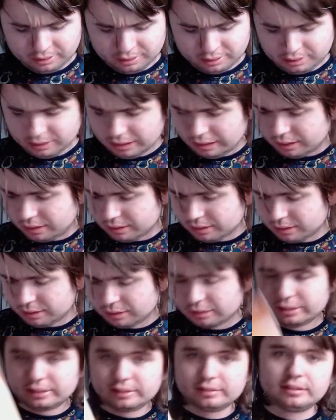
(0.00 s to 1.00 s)
Yeah,
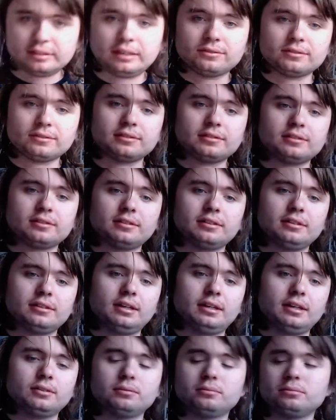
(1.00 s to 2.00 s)
97's
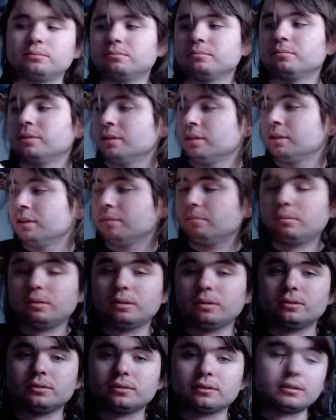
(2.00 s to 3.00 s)
album,
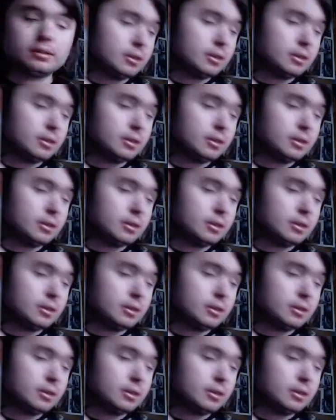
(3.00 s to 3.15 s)
Blur.